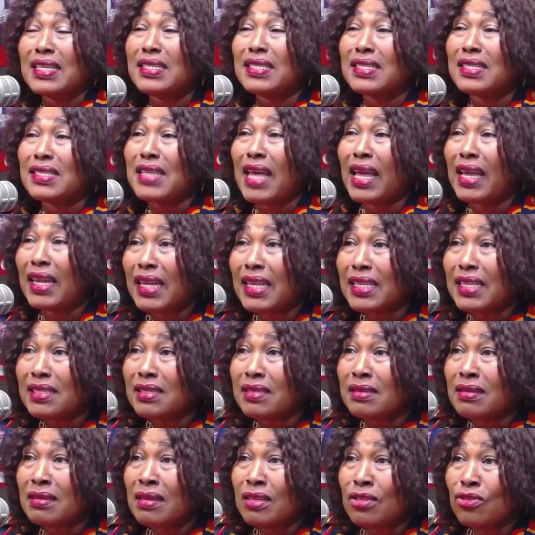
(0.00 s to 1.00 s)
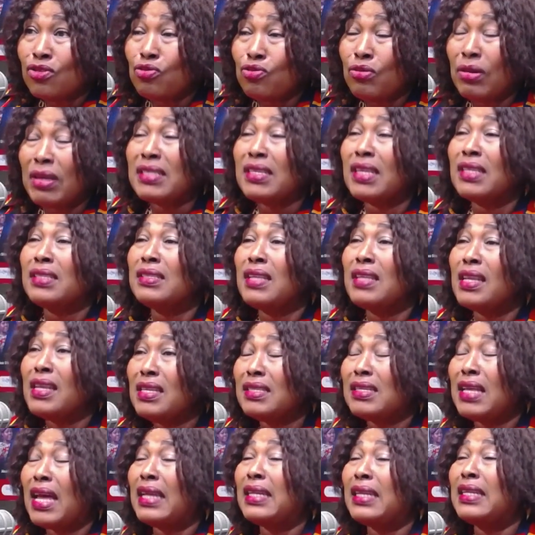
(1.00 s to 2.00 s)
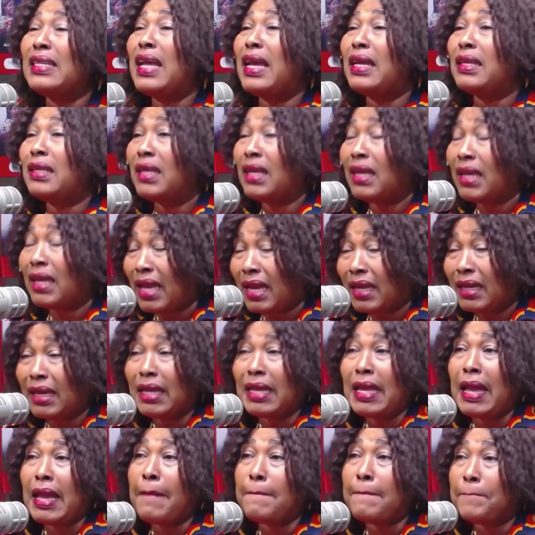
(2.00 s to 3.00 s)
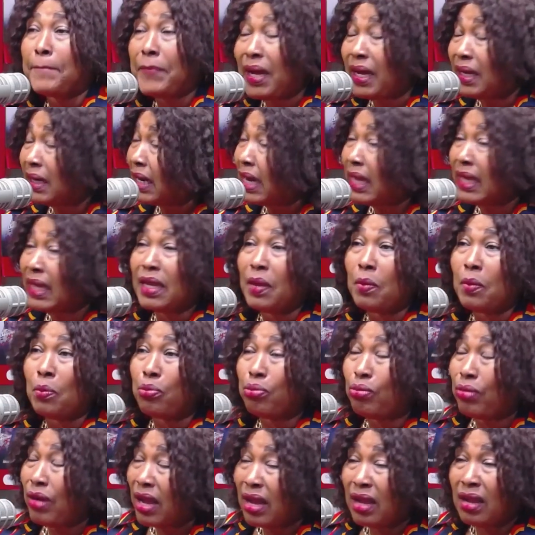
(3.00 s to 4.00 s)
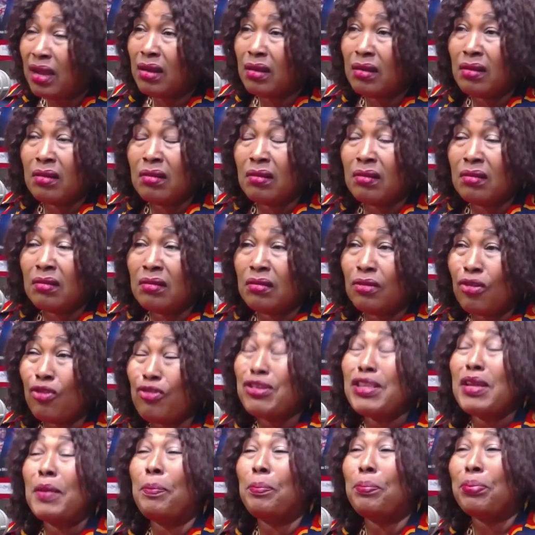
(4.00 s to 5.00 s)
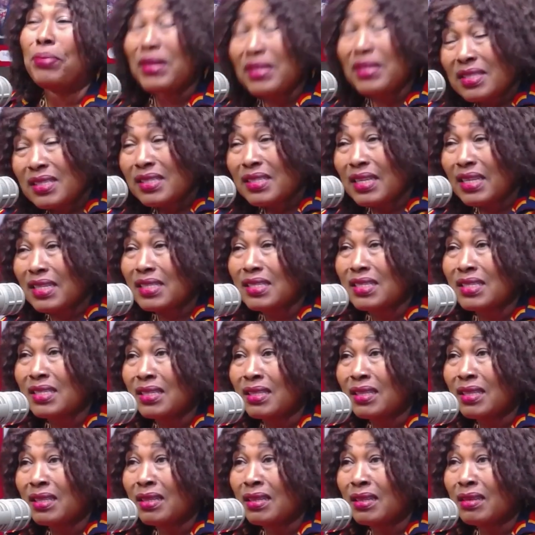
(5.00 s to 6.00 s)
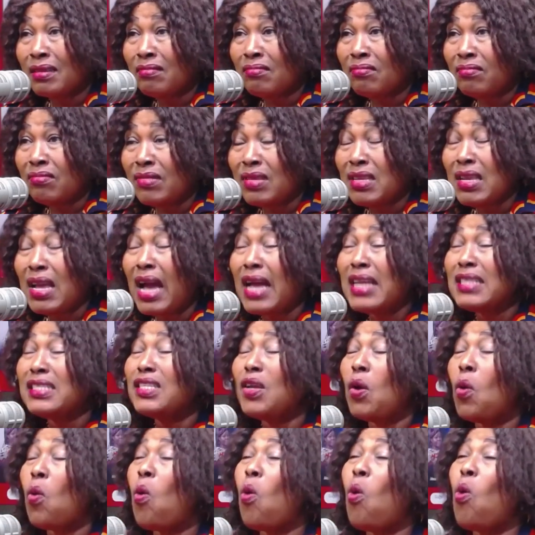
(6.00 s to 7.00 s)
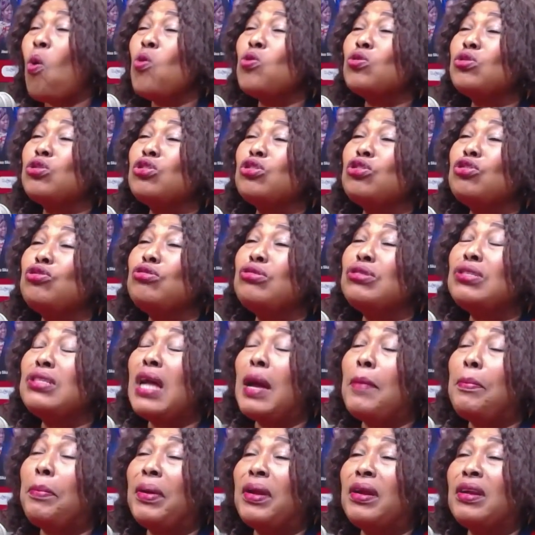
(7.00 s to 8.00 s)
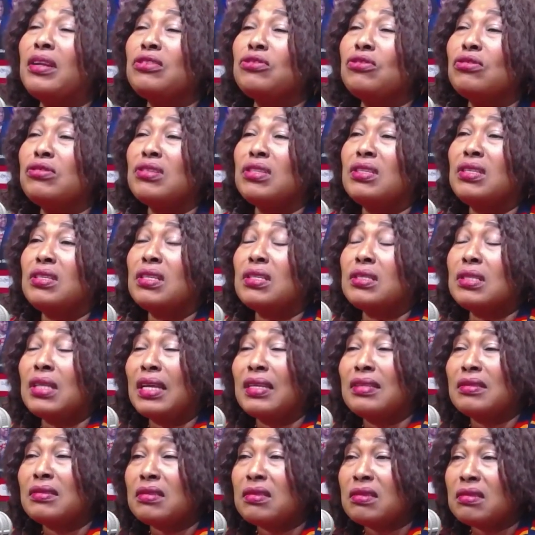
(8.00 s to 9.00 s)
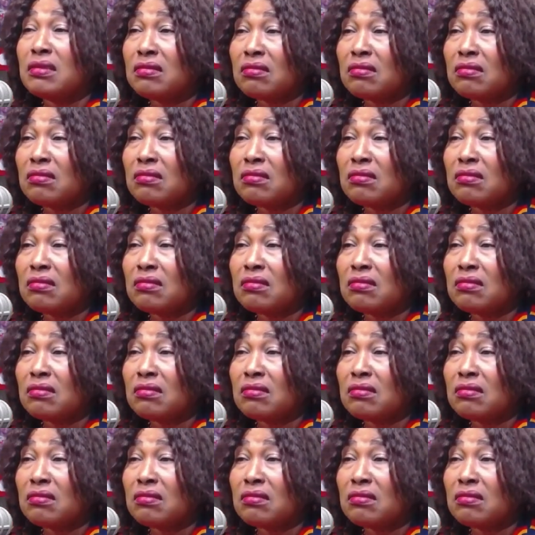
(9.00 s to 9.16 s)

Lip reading: silent to ascertain that they are ye kan yampa na ye boa. Or ye president, he has the whole security apparatus in his hands.